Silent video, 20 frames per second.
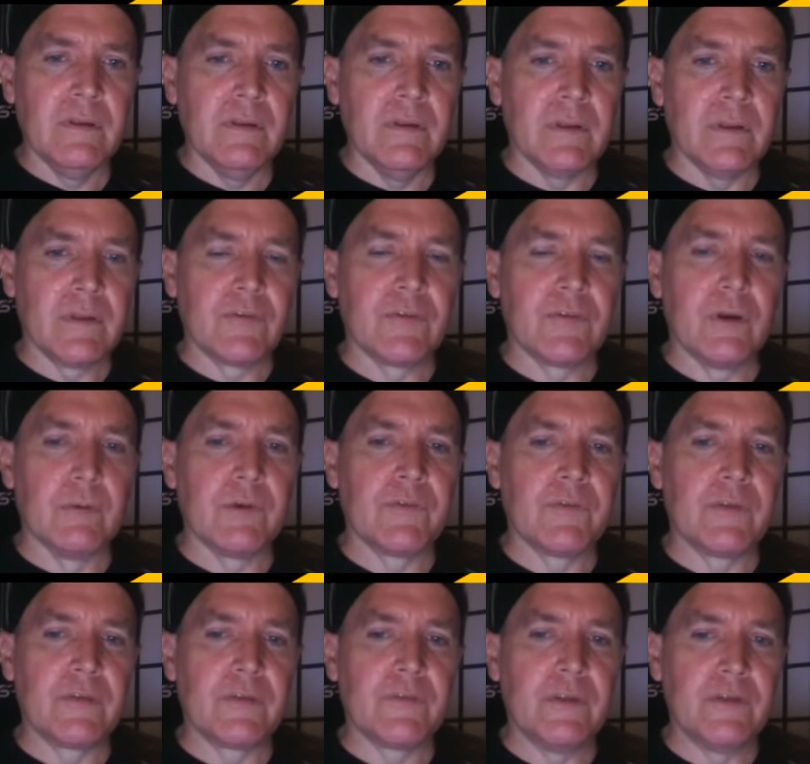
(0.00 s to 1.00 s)
in the summer of
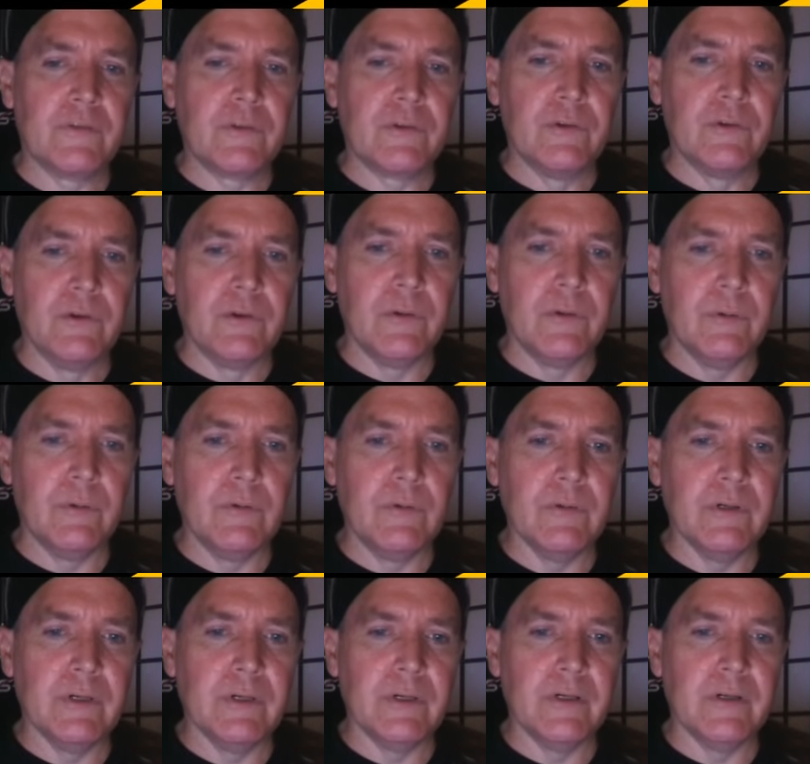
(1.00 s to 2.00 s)
62
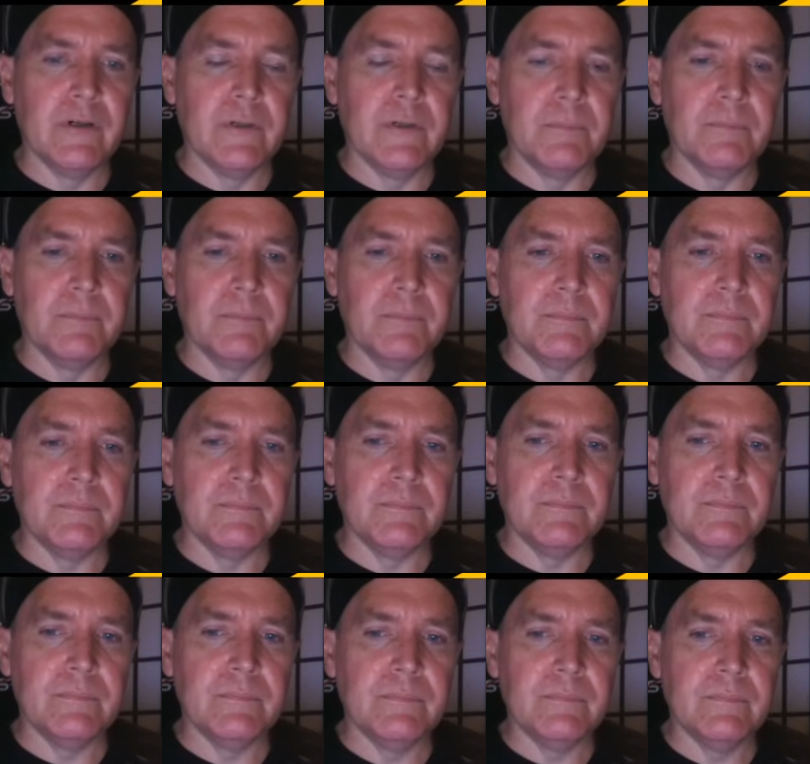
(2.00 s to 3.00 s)
um
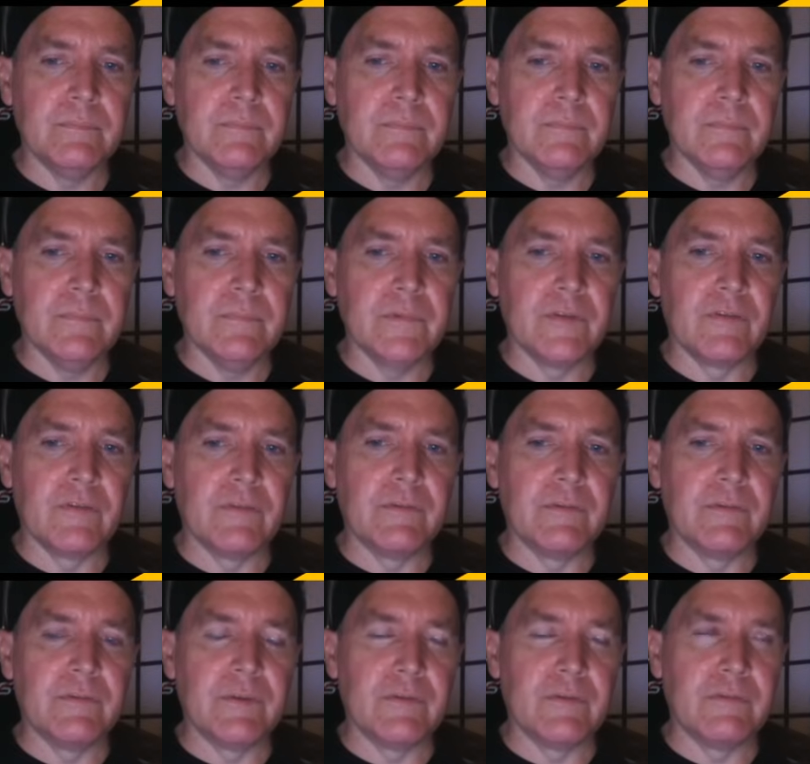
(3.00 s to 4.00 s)
this
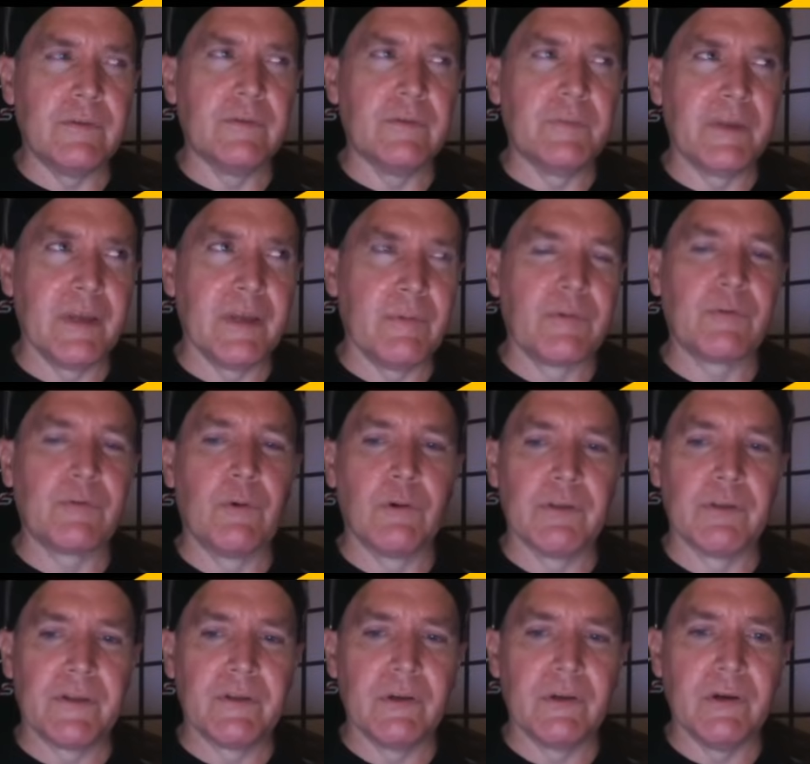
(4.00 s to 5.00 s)
this this became
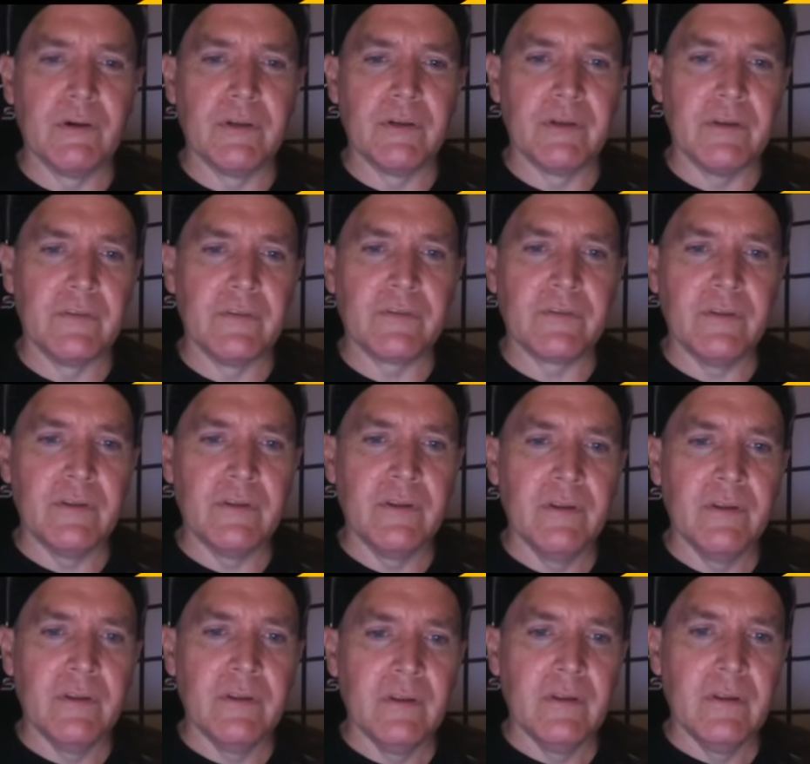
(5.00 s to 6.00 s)
historically known as
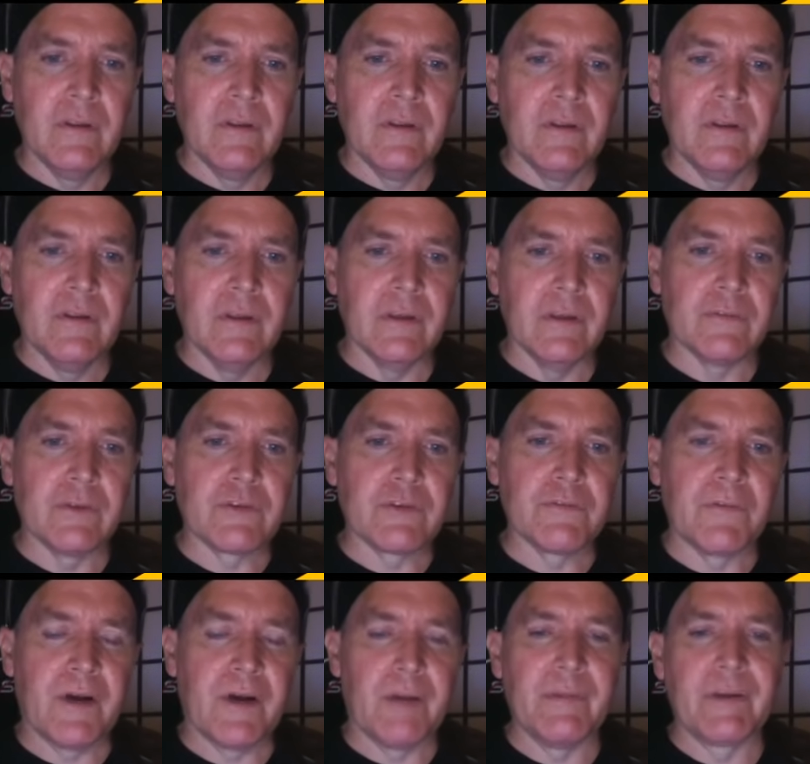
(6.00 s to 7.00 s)
as the
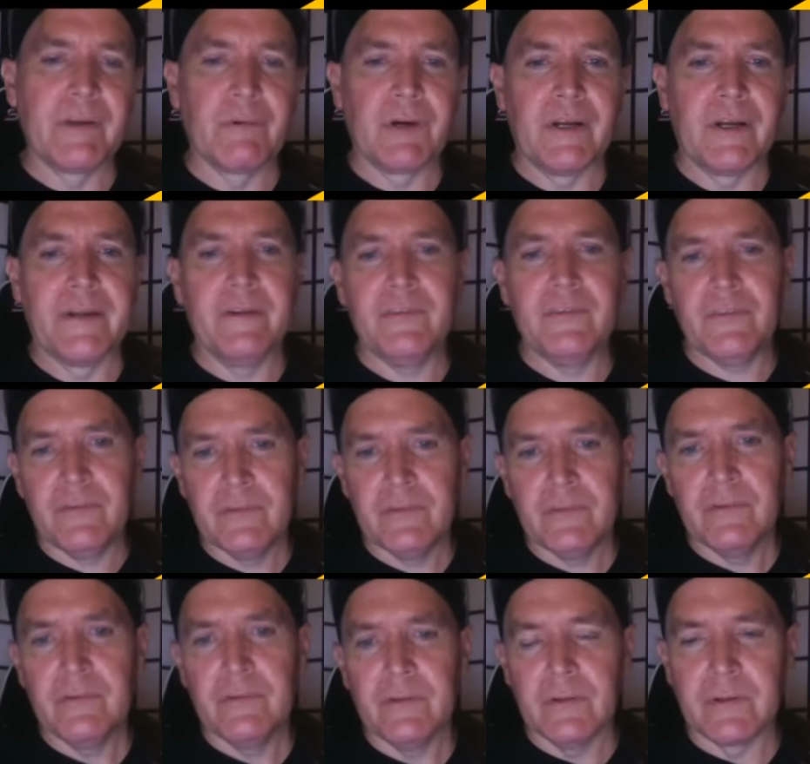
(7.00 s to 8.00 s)
Schwabing riots
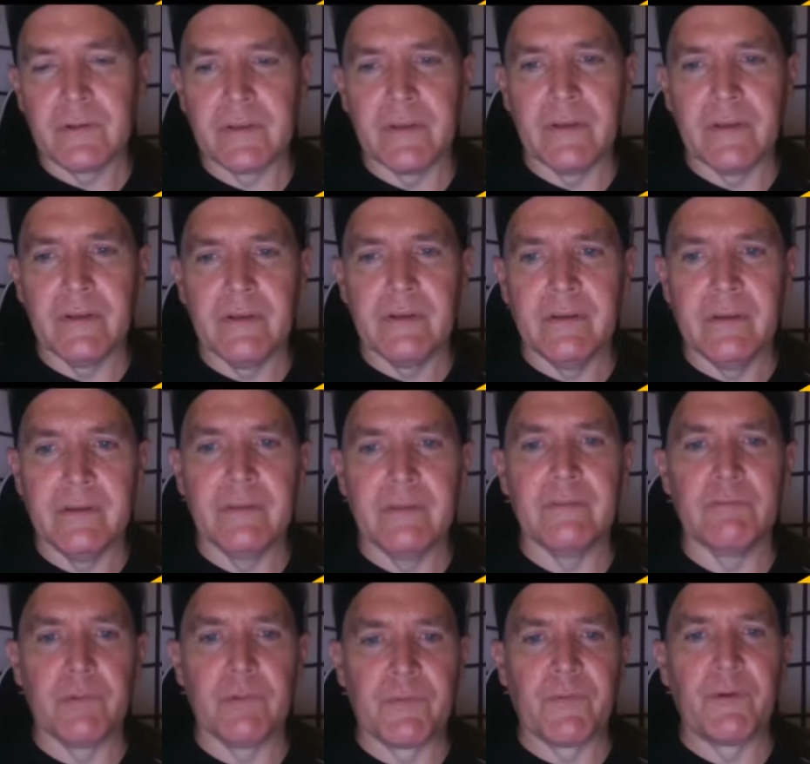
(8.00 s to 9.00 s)
okay, and then
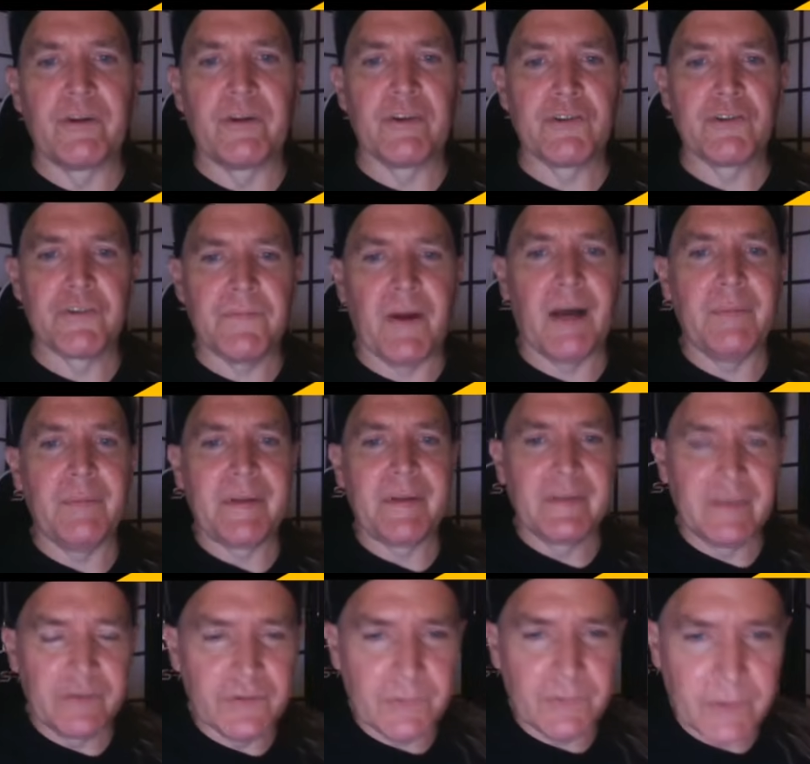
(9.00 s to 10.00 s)
referring to the Schwabing
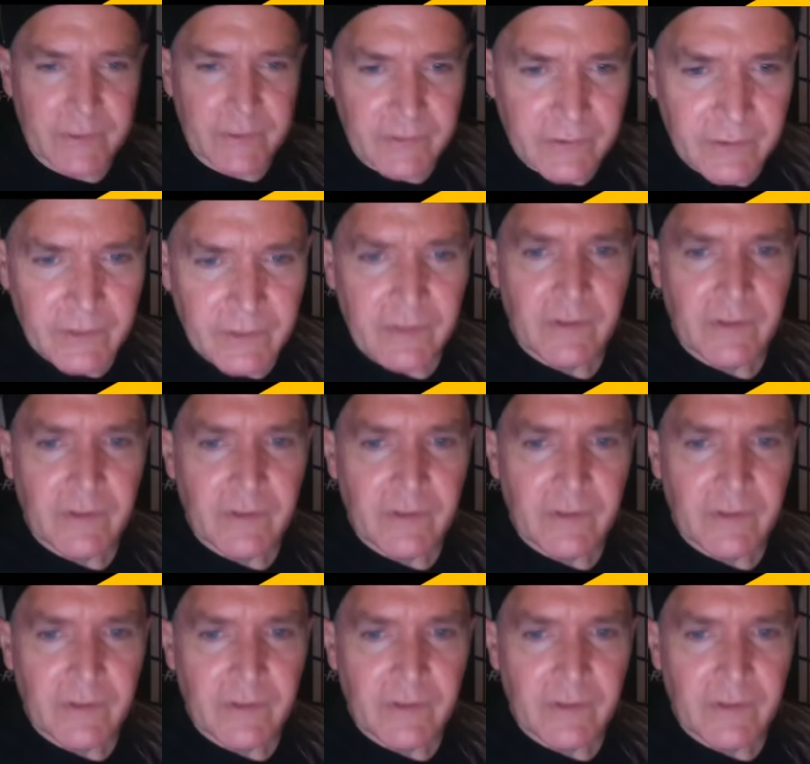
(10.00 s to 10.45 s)
district,